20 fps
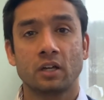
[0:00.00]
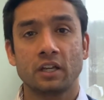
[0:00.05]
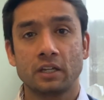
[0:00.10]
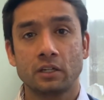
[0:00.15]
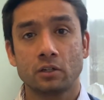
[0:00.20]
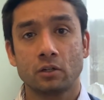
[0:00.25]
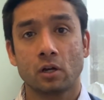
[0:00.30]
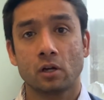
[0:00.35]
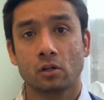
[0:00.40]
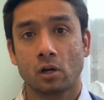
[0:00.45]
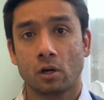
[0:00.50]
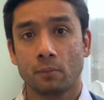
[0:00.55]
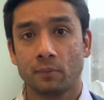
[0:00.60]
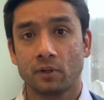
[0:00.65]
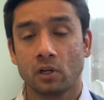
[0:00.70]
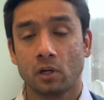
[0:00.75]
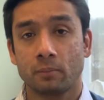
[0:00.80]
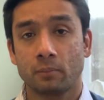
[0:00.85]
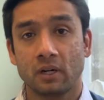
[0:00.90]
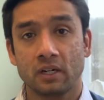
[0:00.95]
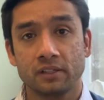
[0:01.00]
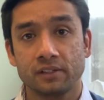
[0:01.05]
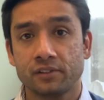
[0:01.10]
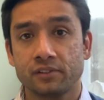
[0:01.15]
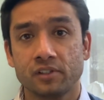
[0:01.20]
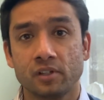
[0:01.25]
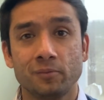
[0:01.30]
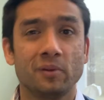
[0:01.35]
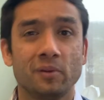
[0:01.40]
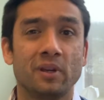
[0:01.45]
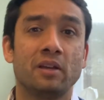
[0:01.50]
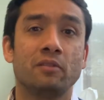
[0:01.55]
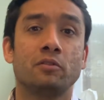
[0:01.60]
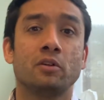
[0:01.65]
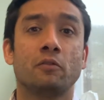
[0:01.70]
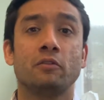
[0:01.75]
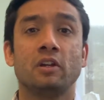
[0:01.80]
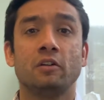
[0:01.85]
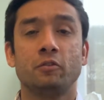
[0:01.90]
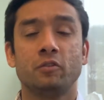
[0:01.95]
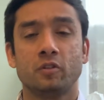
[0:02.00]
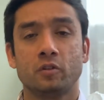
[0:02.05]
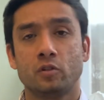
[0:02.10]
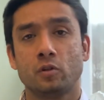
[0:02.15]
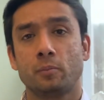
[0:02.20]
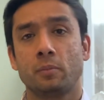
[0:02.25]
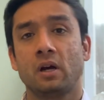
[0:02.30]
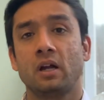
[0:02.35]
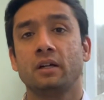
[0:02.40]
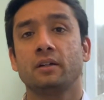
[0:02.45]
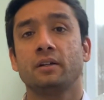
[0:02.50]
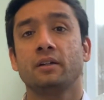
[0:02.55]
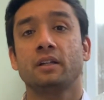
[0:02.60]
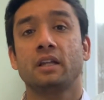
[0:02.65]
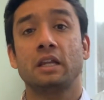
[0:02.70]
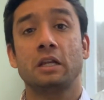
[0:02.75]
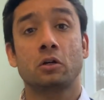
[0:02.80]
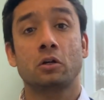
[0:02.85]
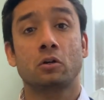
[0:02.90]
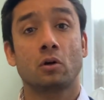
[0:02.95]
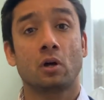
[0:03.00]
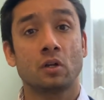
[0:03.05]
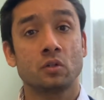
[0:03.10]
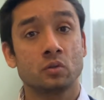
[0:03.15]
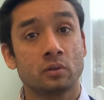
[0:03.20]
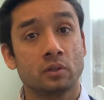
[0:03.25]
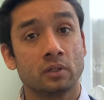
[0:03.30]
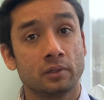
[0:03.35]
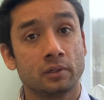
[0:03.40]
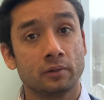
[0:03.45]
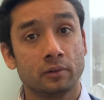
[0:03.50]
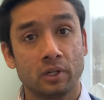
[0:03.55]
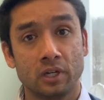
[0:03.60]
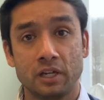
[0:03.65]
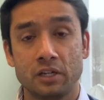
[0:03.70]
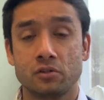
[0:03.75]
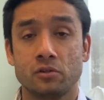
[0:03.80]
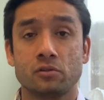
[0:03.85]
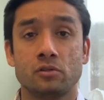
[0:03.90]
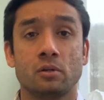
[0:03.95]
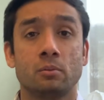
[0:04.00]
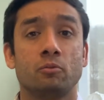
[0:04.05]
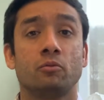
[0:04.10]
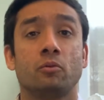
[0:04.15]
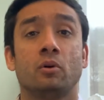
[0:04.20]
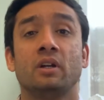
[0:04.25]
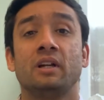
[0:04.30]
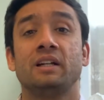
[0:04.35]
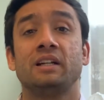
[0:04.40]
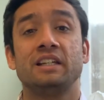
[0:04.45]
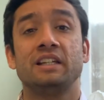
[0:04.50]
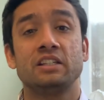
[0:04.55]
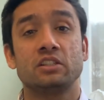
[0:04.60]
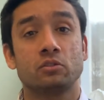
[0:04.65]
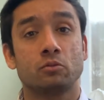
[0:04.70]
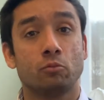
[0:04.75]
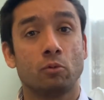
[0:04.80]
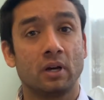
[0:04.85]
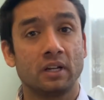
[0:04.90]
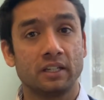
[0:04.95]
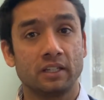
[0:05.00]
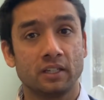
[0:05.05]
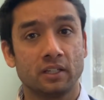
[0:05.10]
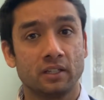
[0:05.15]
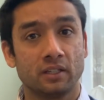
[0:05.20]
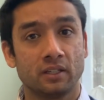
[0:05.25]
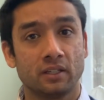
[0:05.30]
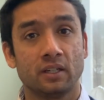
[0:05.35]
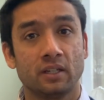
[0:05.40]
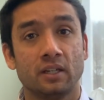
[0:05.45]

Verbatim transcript: in common law partnership if you have lived with your partner in a conjugal relationship for at least one year.